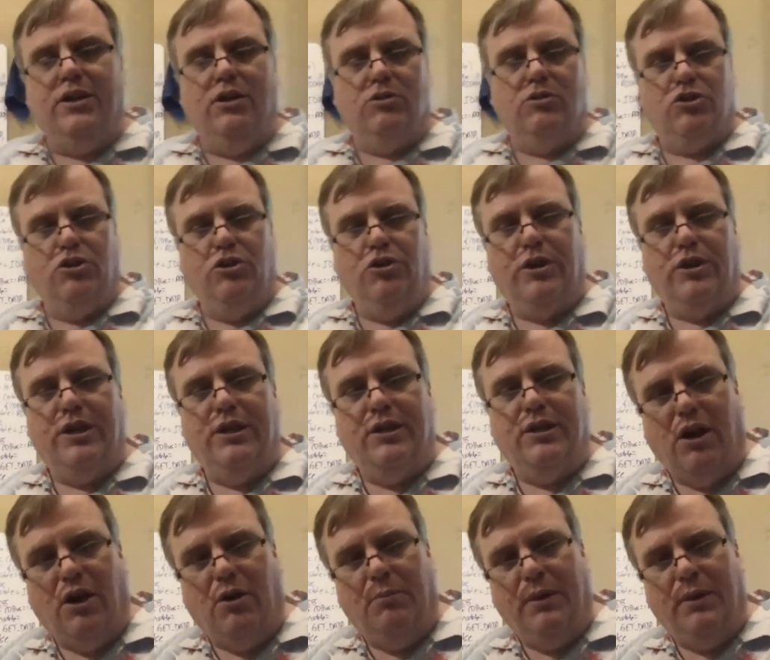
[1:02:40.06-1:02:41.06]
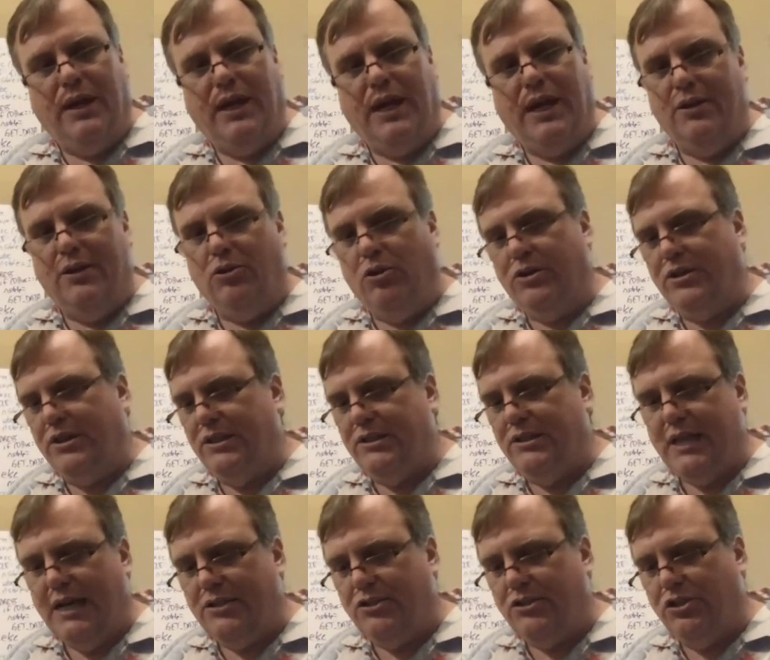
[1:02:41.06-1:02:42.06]
So you can tell me, hey, look, this
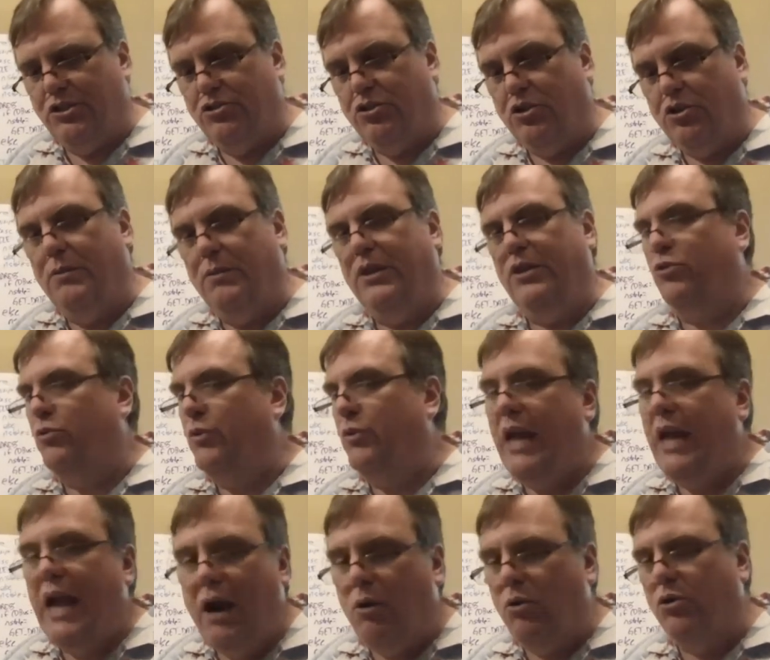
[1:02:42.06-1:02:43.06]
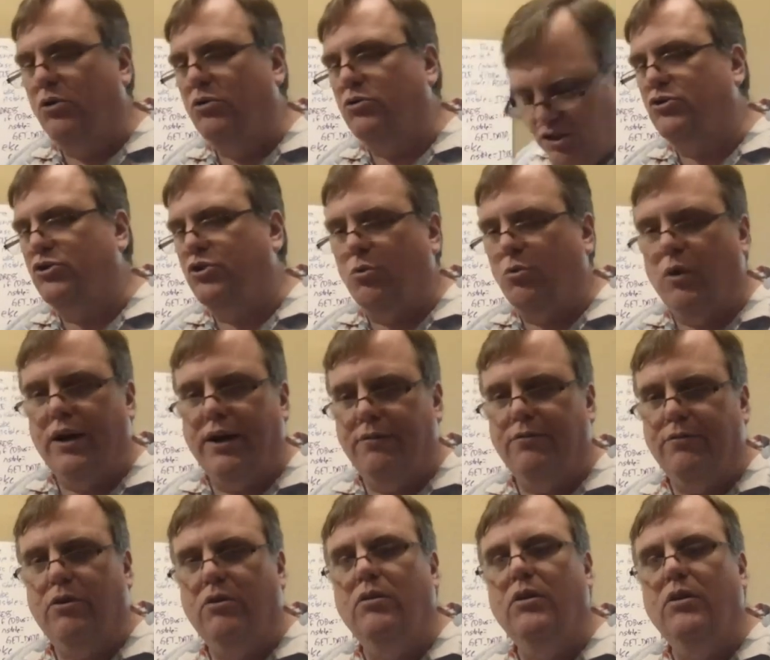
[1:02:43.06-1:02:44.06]
actually took me 3 hours or
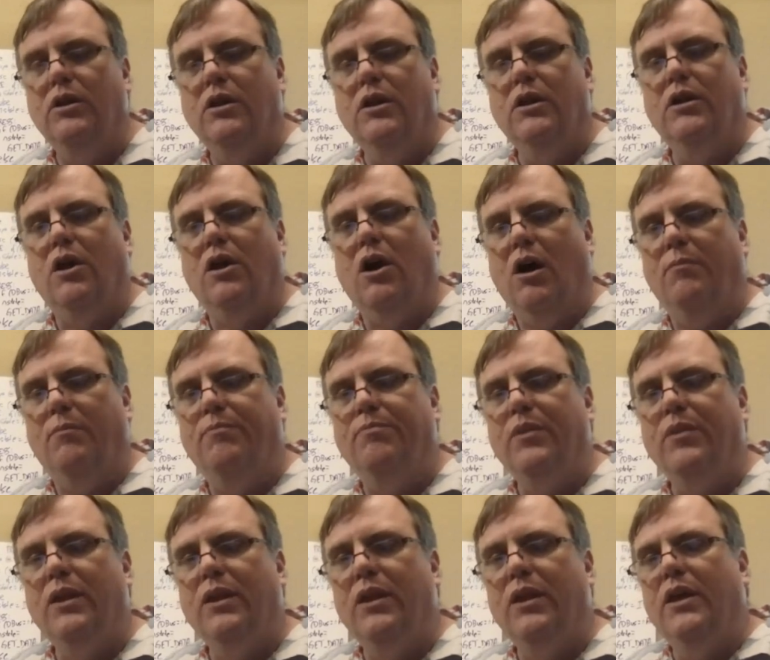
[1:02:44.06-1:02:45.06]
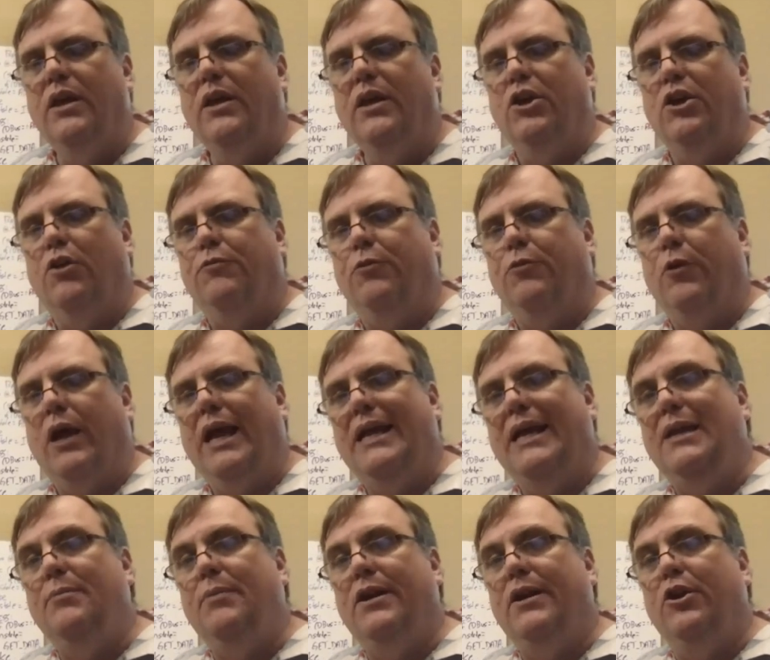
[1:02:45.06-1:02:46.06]
whatever. Um, for
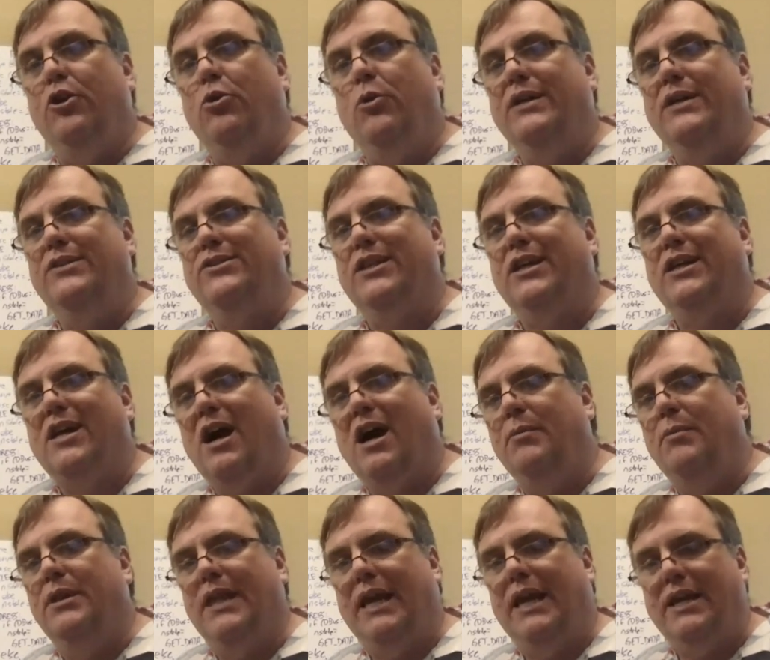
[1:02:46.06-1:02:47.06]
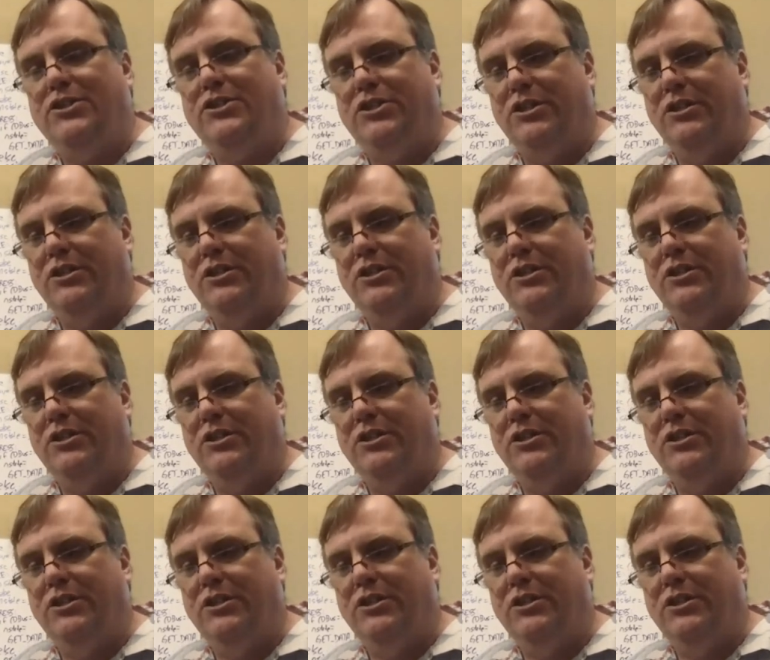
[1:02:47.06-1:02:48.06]
anybody who has an accommodation,
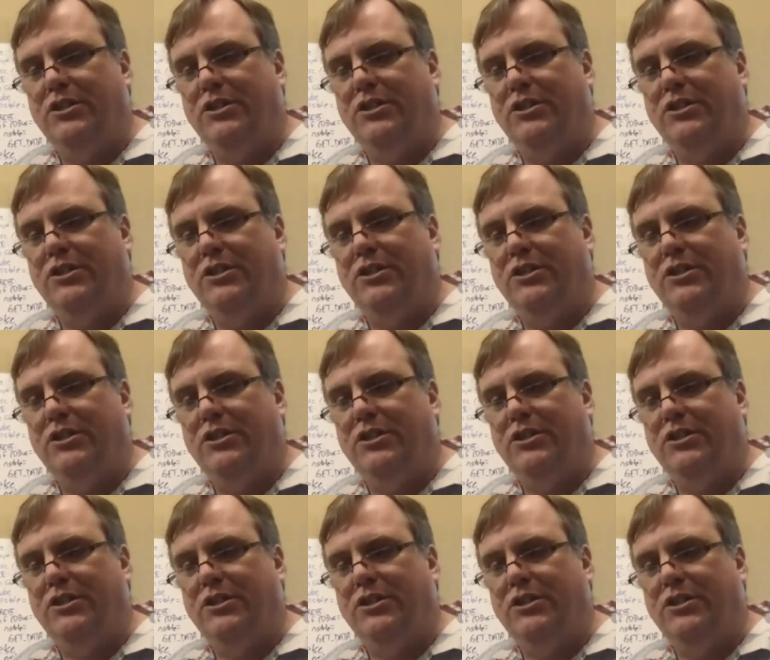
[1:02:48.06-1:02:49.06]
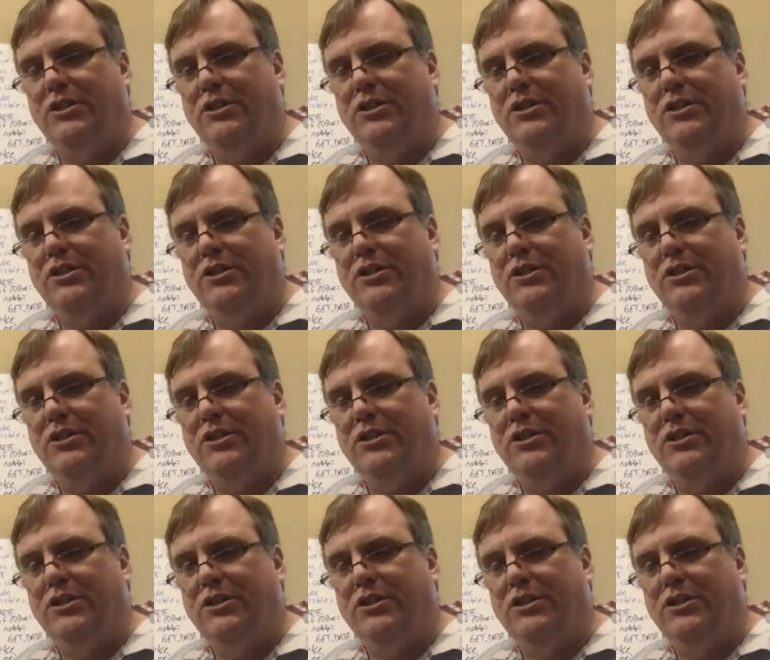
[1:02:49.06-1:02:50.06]
whether it's 50% or two times
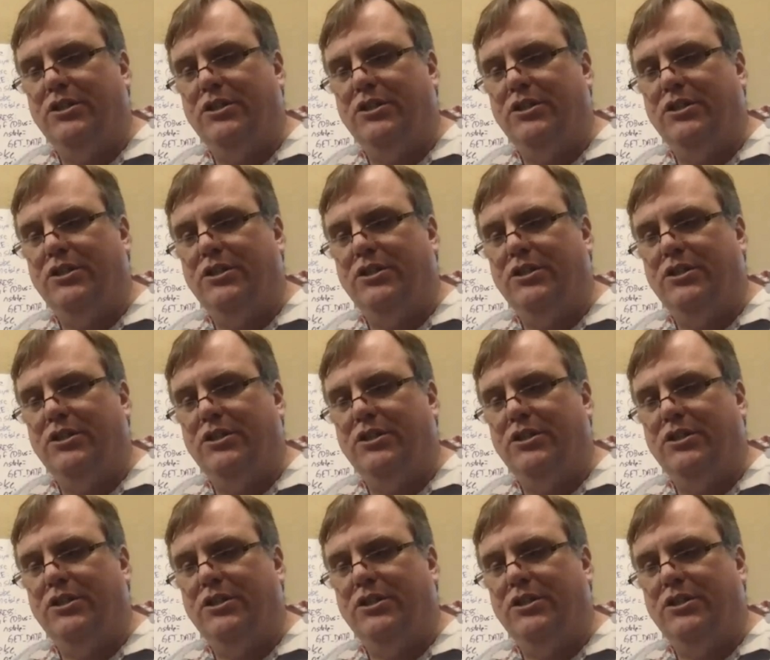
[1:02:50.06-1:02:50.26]
more,